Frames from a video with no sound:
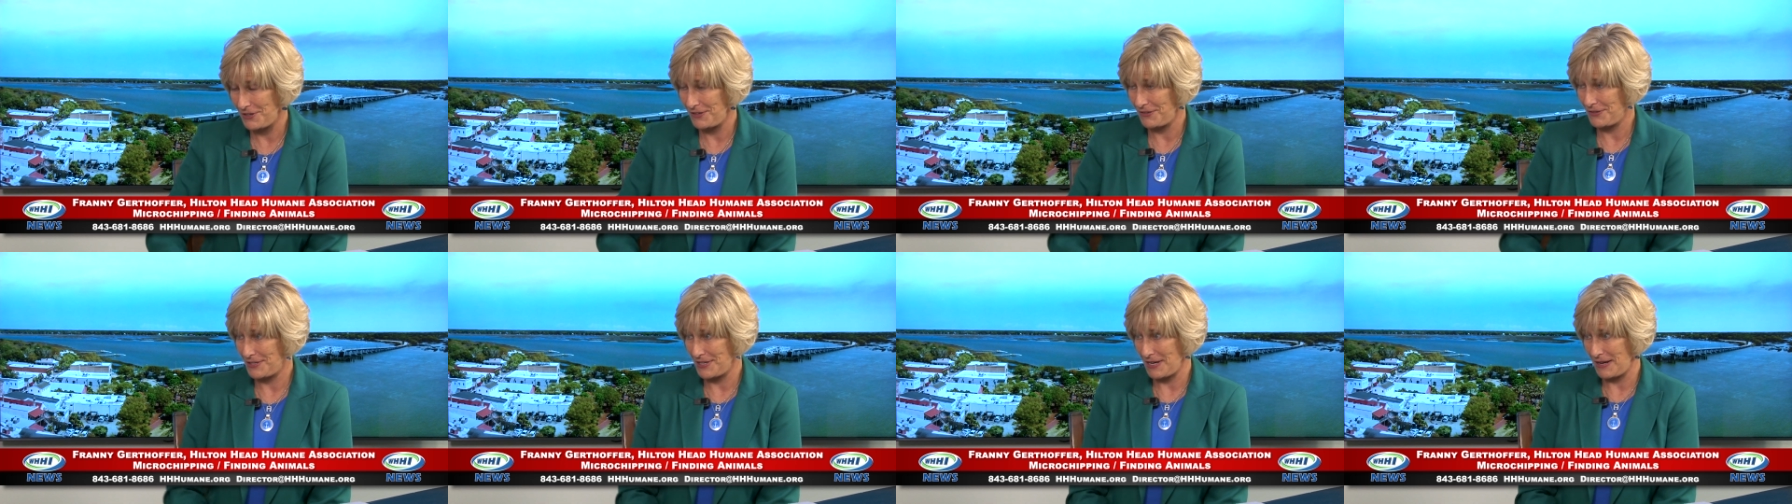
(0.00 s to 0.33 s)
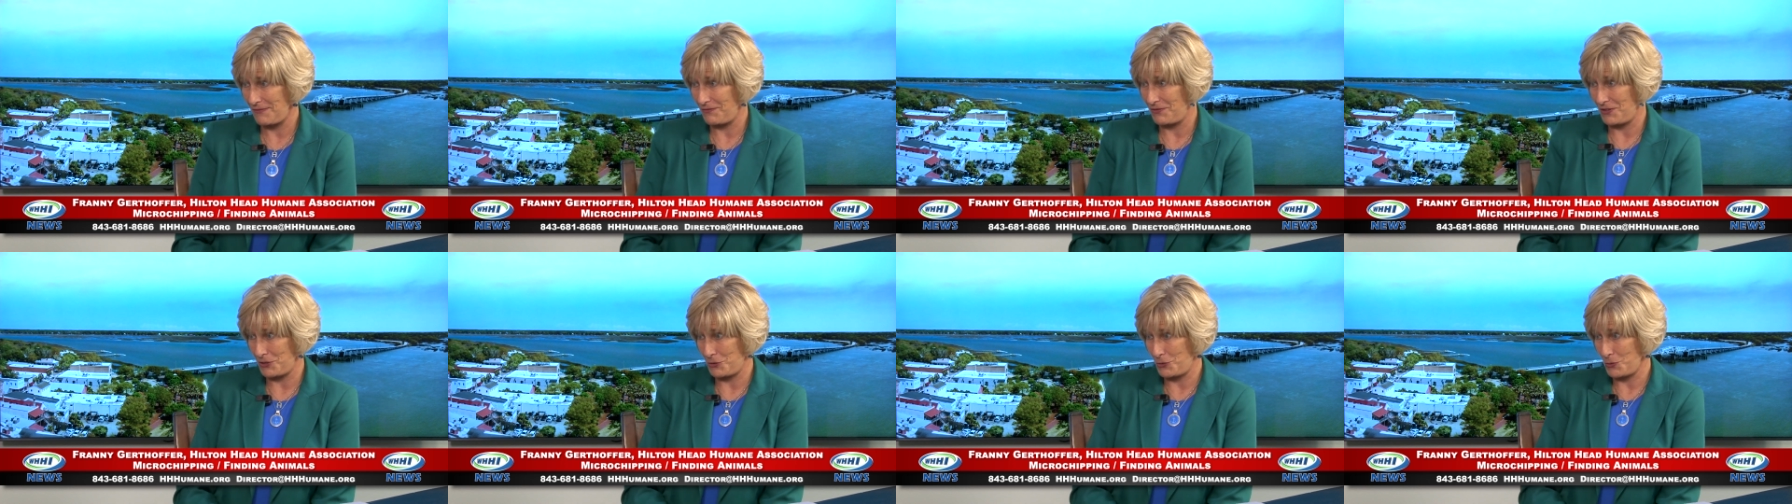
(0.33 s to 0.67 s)
to
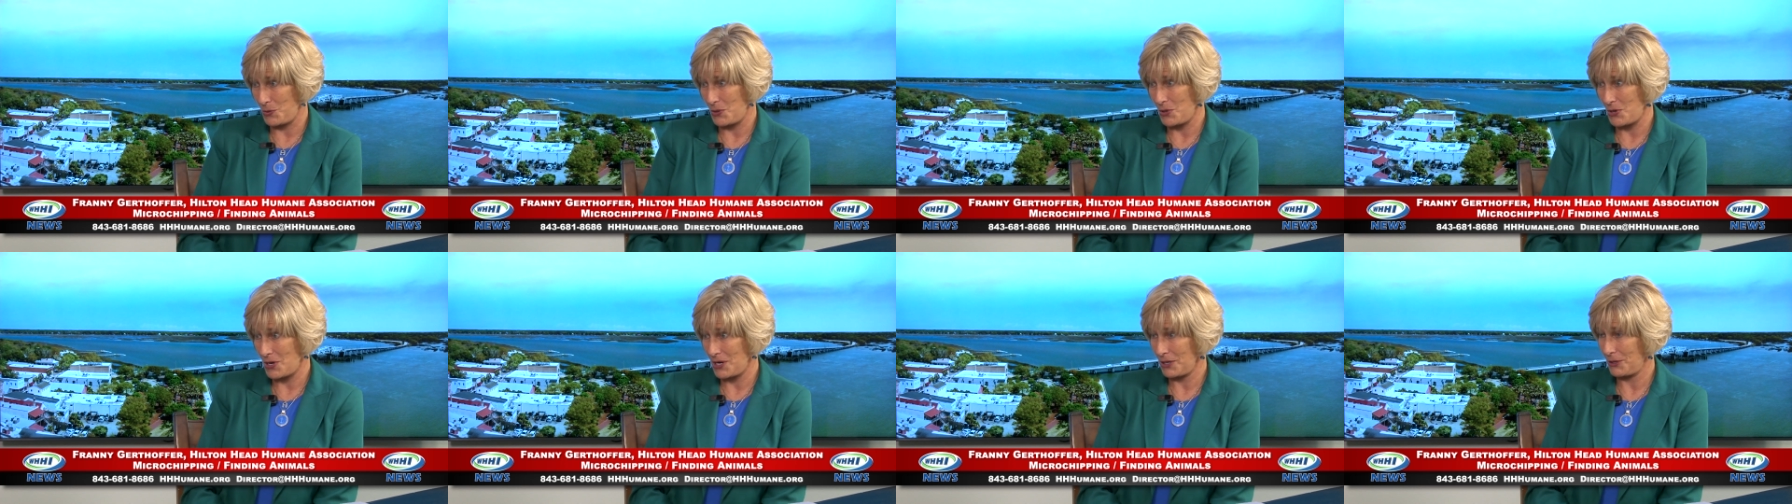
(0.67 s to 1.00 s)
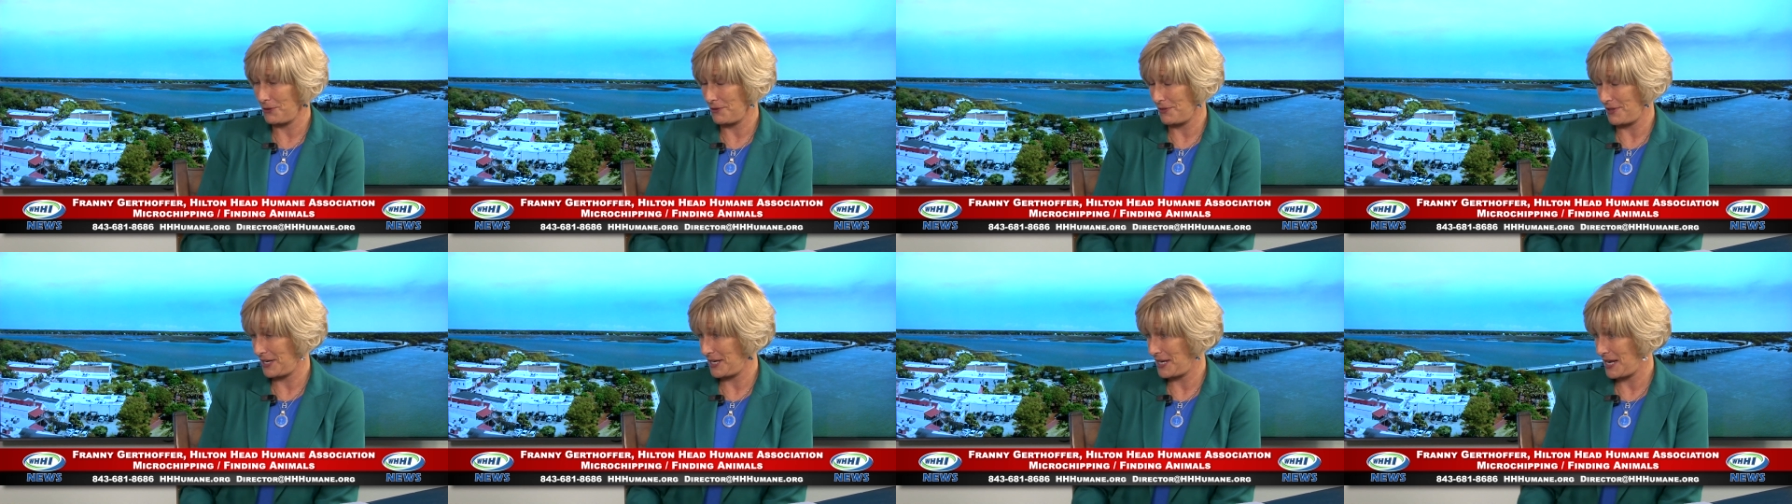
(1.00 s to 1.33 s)
save the dog
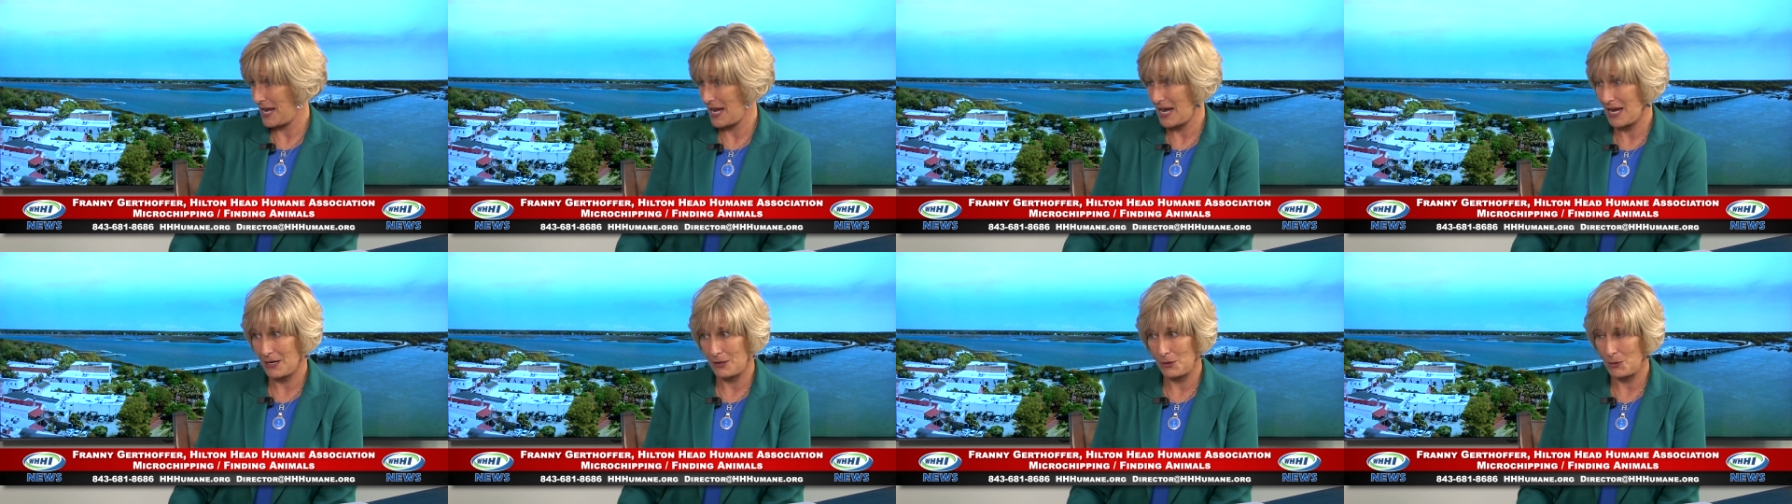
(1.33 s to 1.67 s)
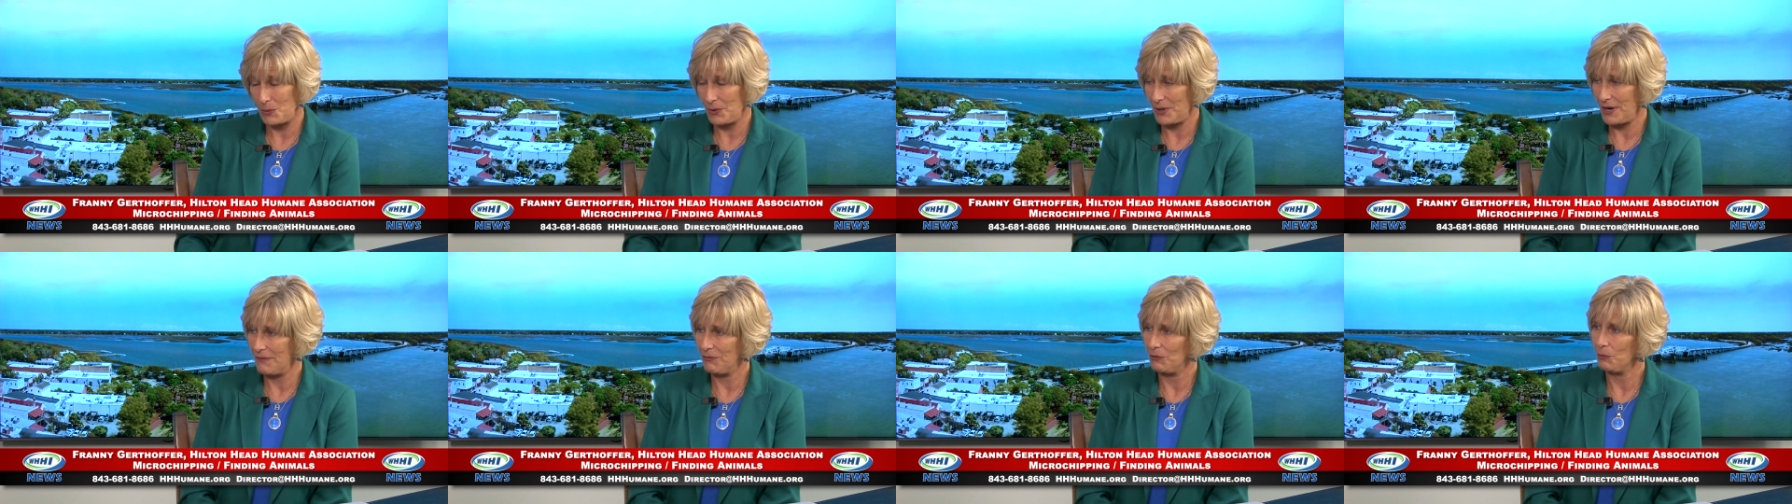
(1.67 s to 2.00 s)
or the cat or
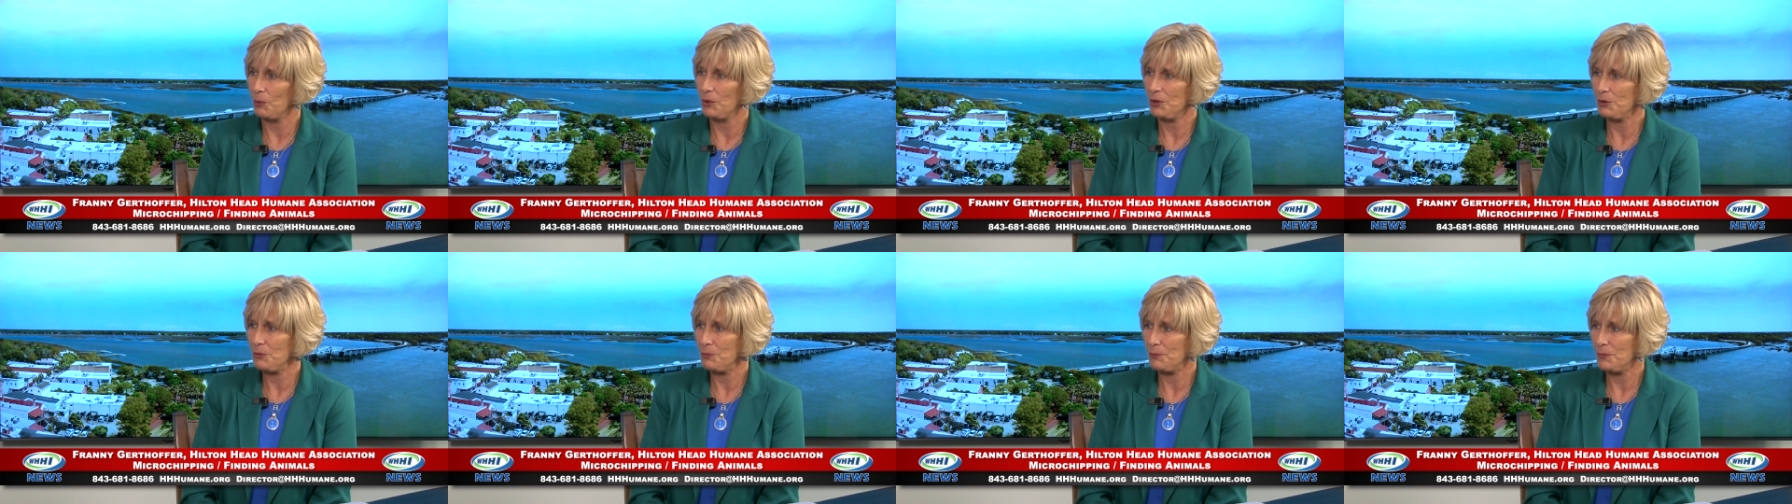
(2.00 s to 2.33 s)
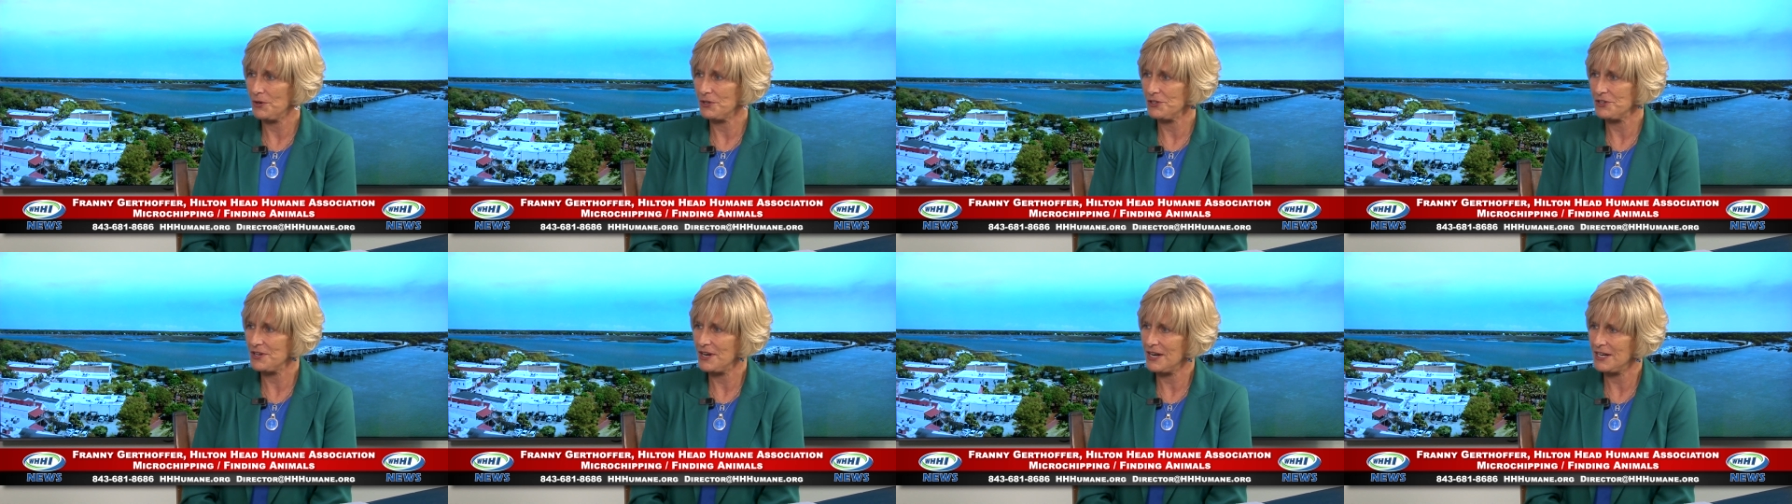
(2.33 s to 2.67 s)
whatever?
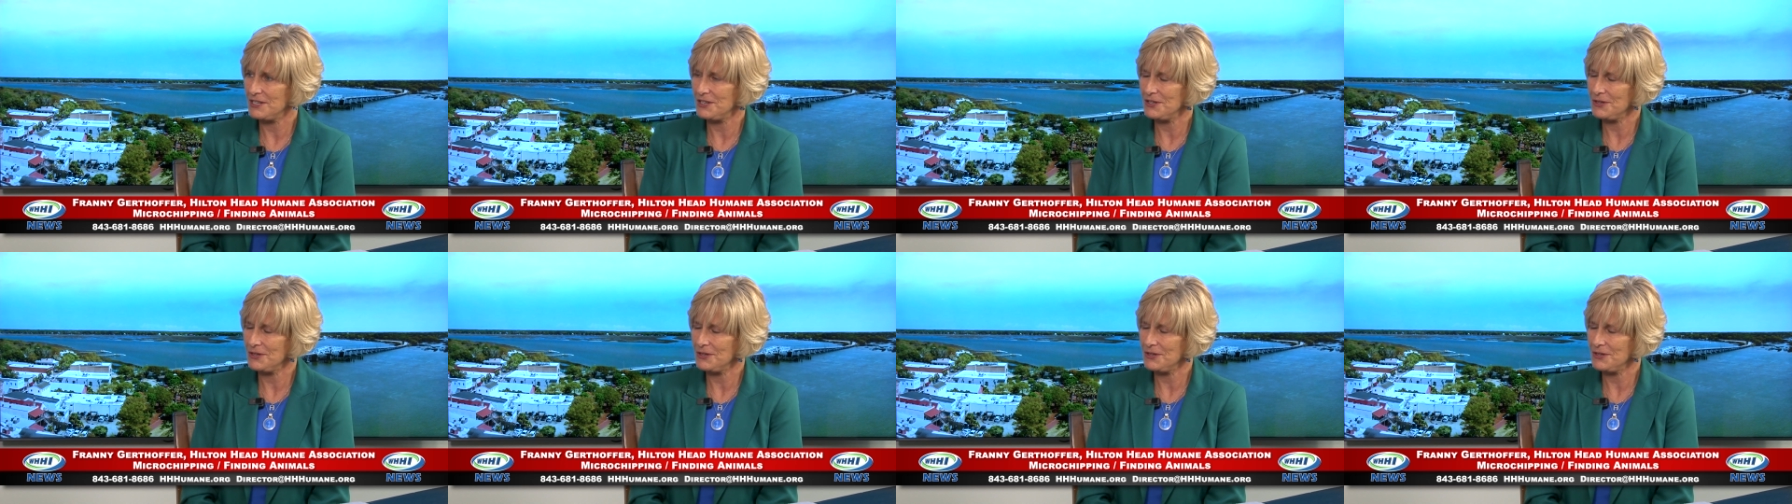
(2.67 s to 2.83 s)
What should I